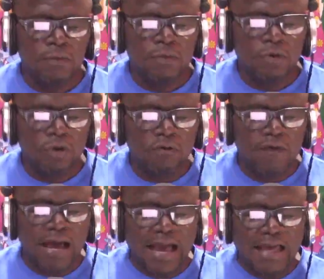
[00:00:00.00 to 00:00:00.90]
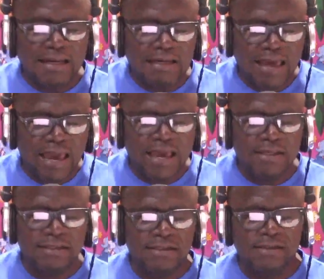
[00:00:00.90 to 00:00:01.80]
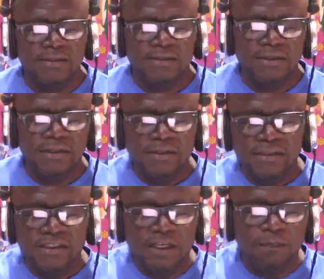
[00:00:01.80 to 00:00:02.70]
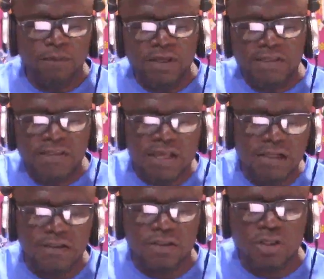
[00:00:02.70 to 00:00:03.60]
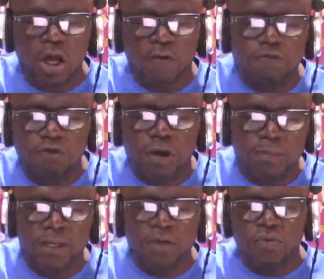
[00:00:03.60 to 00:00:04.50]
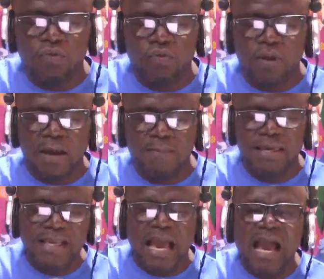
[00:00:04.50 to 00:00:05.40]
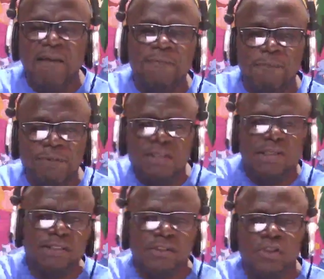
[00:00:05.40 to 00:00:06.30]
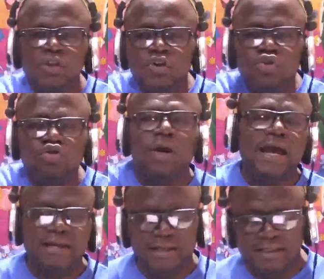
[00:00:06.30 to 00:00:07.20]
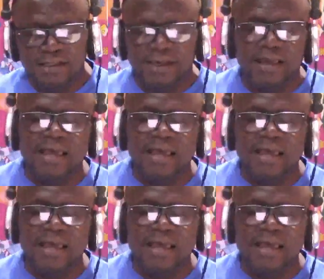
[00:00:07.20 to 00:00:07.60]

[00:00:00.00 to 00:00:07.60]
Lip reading: over alleged cheaply sales of Dome-Kwabenya MPP seat to NDC,